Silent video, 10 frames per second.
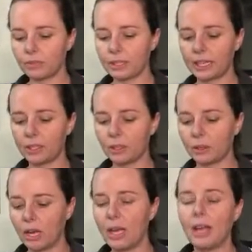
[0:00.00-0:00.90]
Okay,
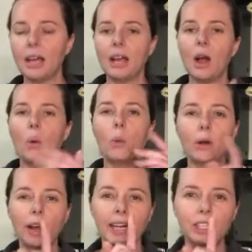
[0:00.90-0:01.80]
cool.
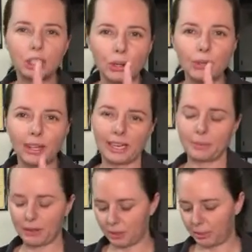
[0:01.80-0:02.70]
What I don't like
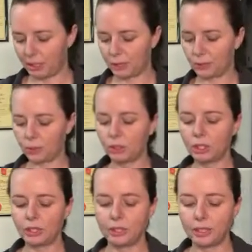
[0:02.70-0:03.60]
about the Miller's Forge,
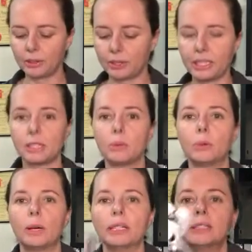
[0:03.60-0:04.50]
these small
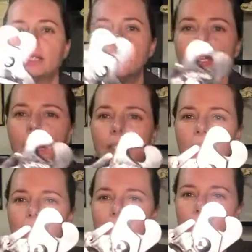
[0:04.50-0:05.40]
ones,
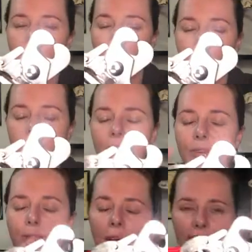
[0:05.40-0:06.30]
I don't know,
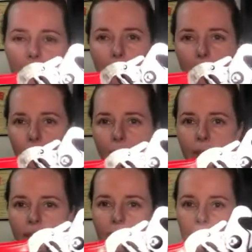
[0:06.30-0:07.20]
for other people who
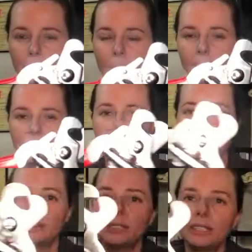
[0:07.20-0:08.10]
clip on a lot of
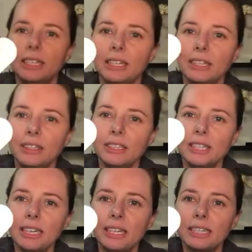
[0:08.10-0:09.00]
nails, you
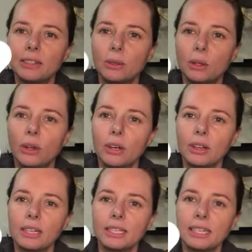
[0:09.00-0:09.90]
see these little lock
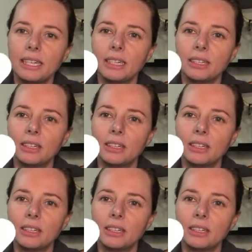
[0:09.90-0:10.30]
things here?